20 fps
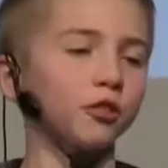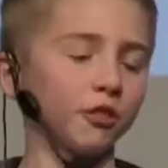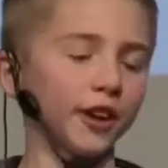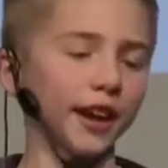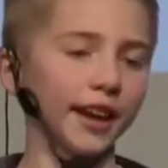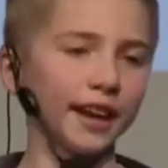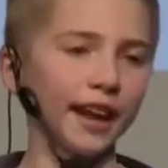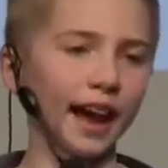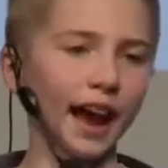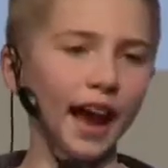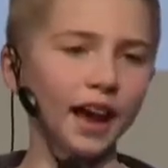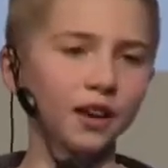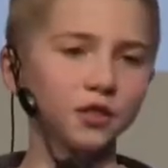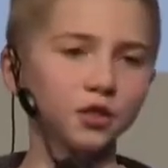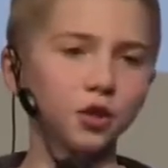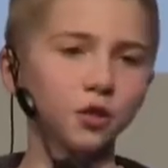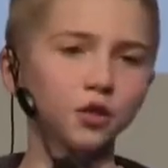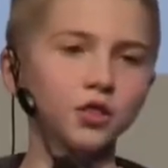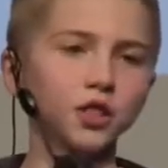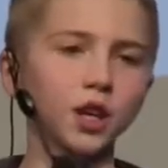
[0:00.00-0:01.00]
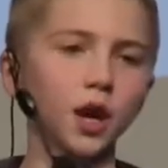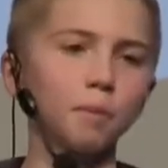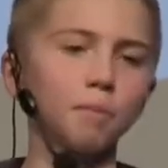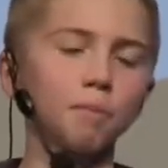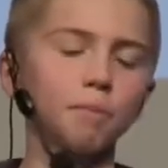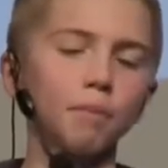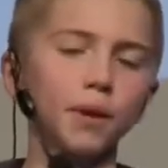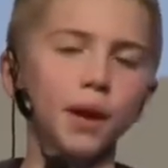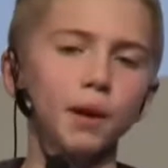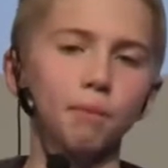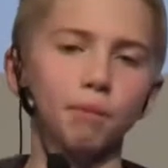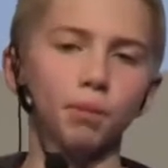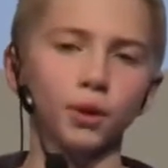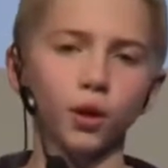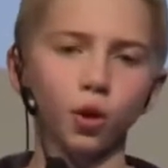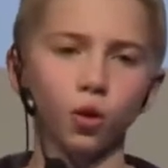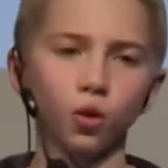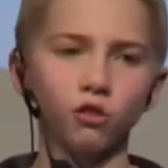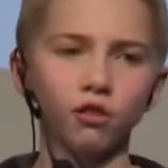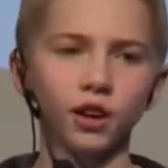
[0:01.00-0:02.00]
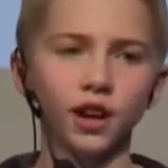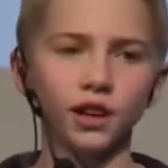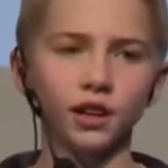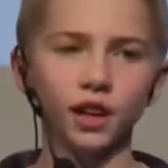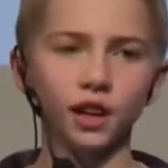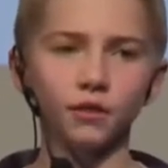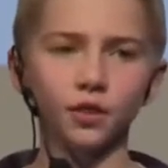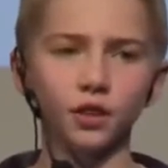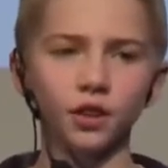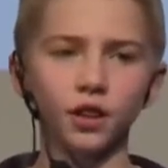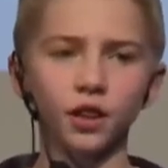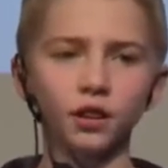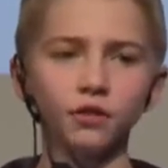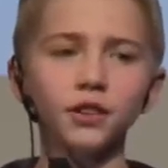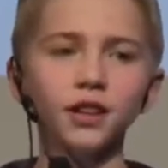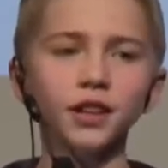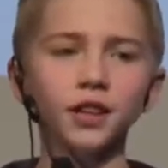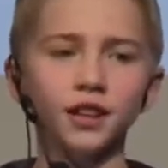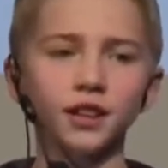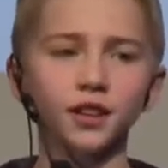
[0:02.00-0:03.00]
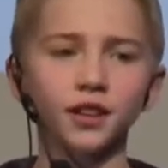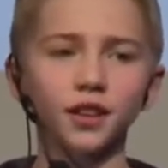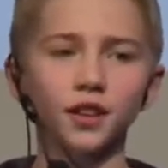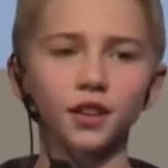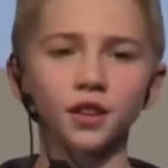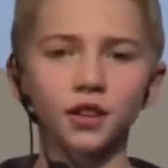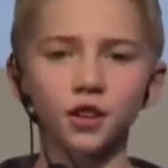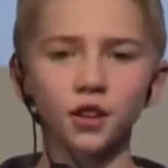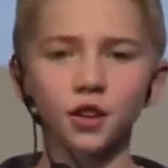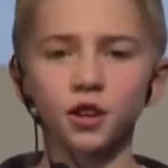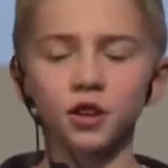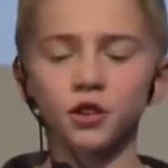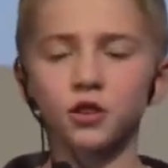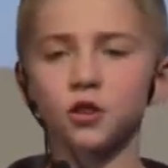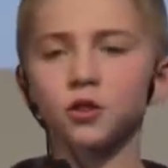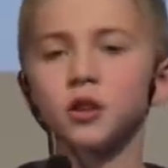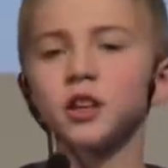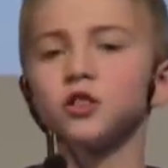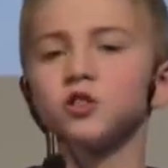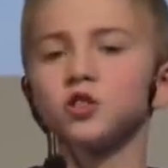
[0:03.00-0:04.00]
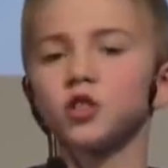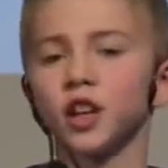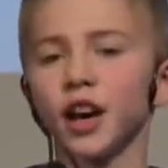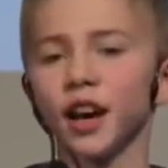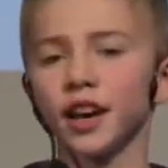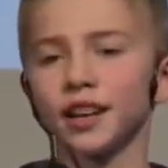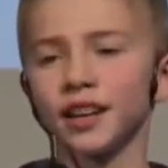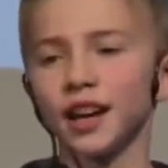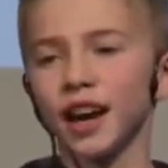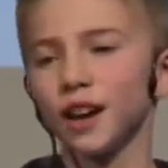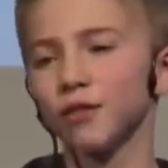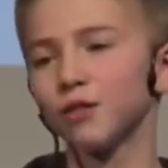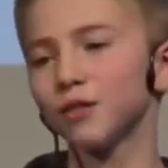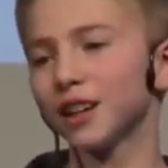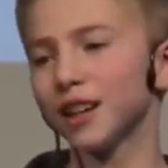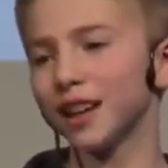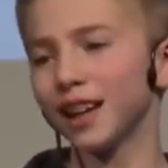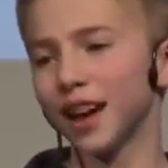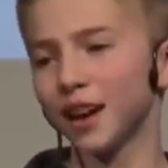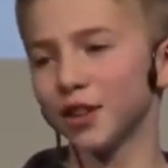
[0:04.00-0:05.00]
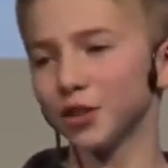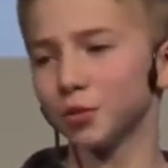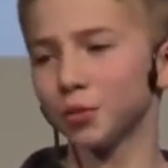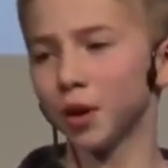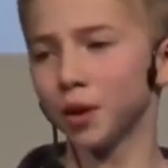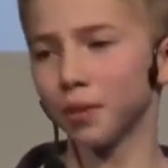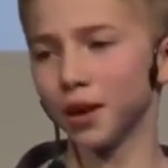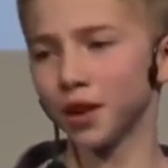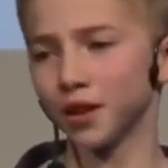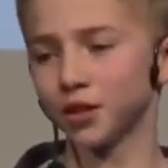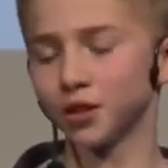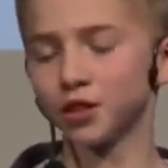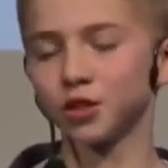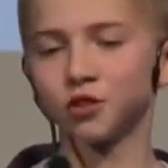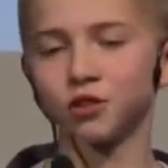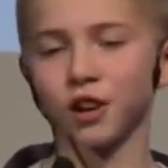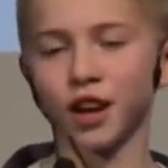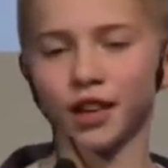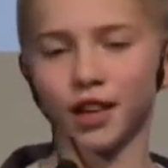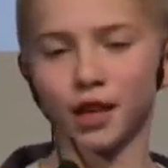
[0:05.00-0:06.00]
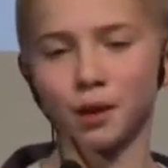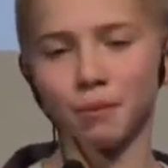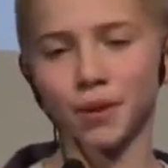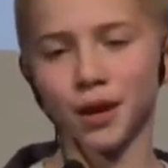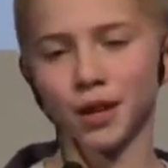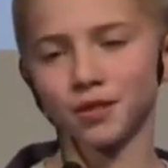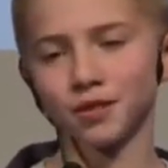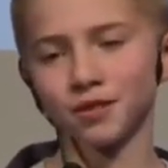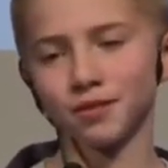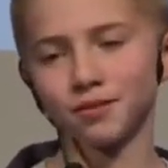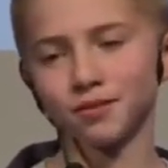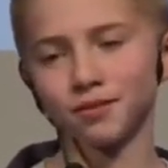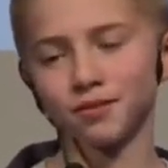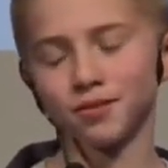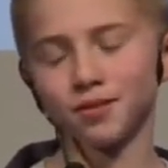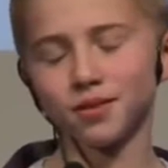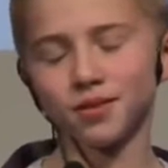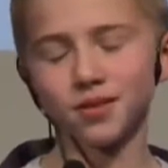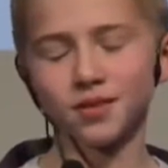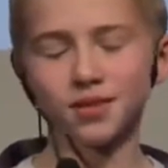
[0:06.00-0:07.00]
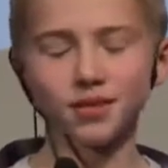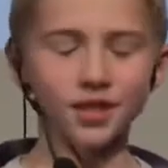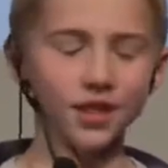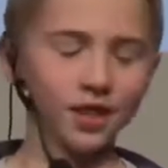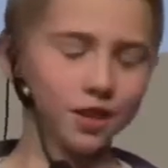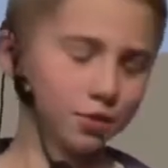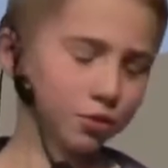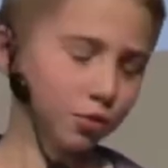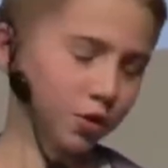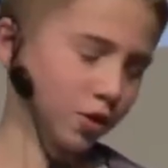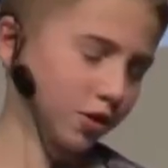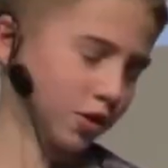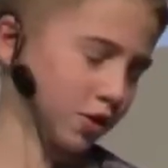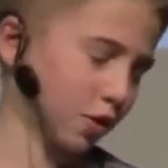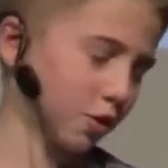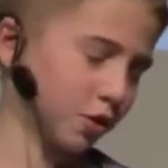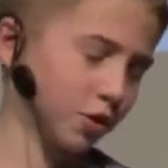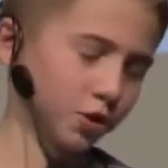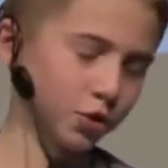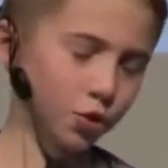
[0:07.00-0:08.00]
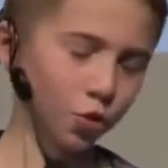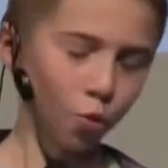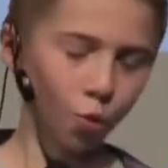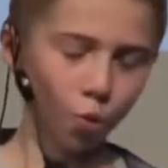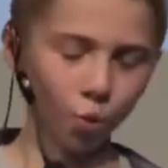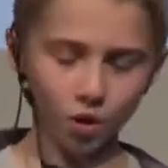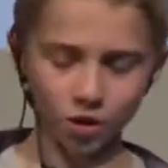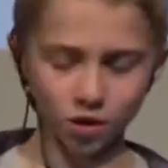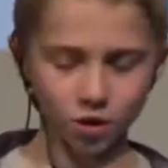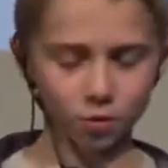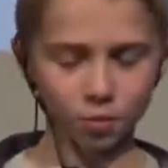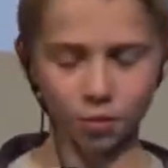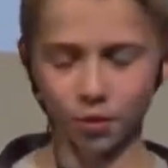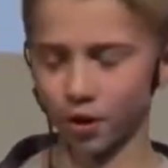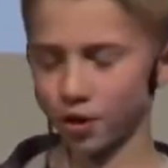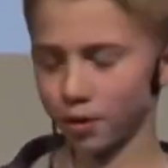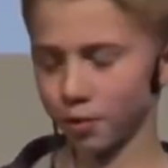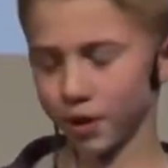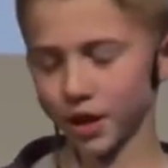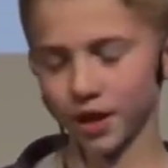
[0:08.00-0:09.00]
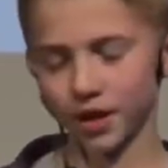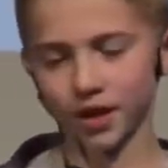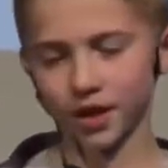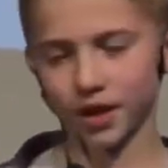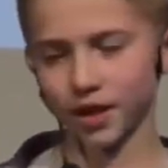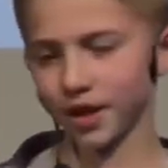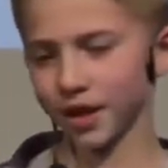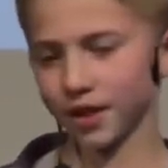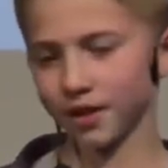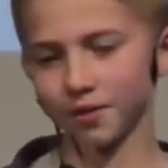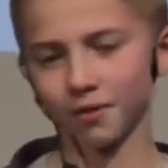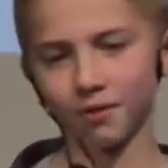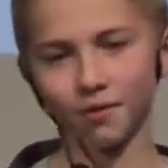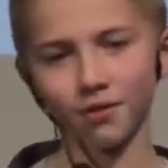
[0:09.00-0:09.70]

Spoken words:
grade, I was always a bit below grade level in reading. So each night, I read aloud to my parents to try to get better. This was always the worst part of my day.